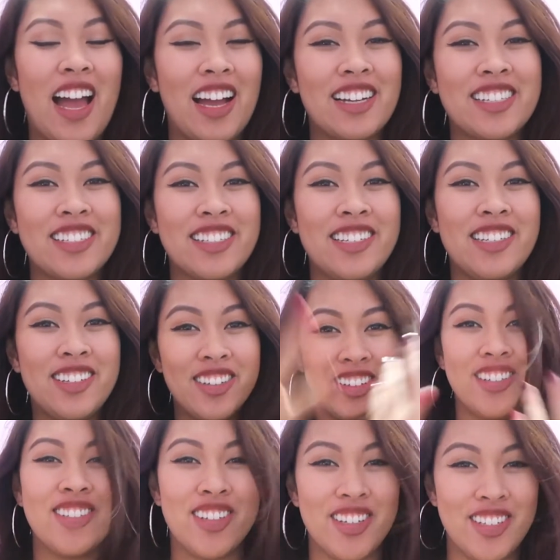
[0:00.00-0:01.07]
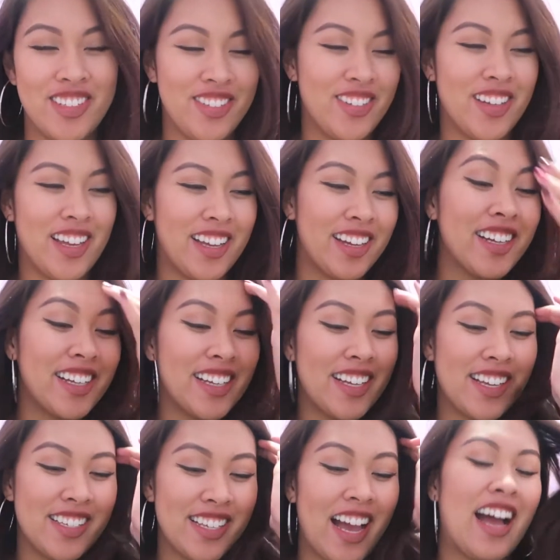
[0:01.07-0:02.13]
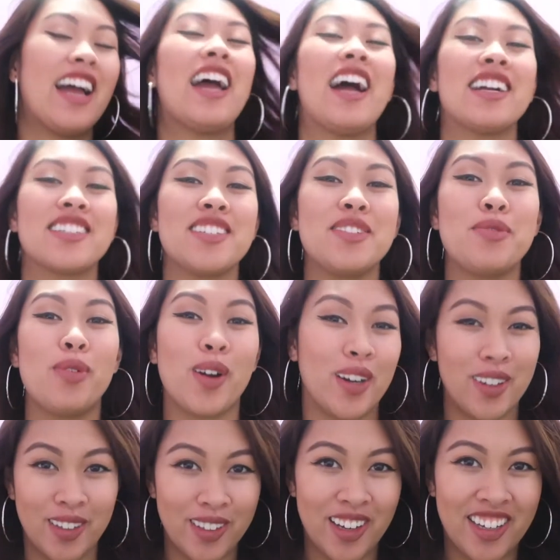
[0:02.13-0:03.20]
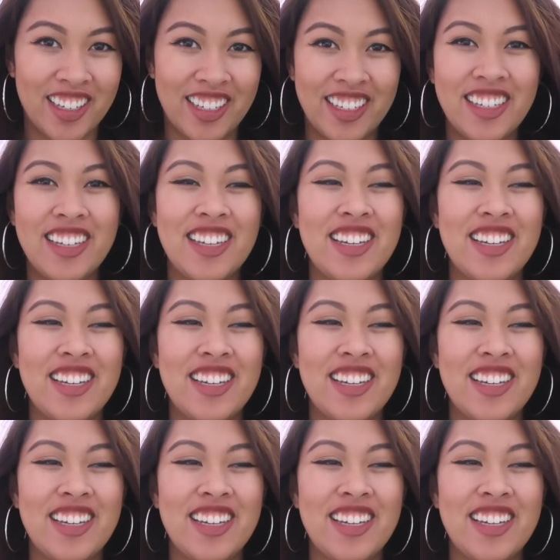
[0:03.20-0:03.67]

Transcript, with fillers: actually going to start doing because I actually work a lot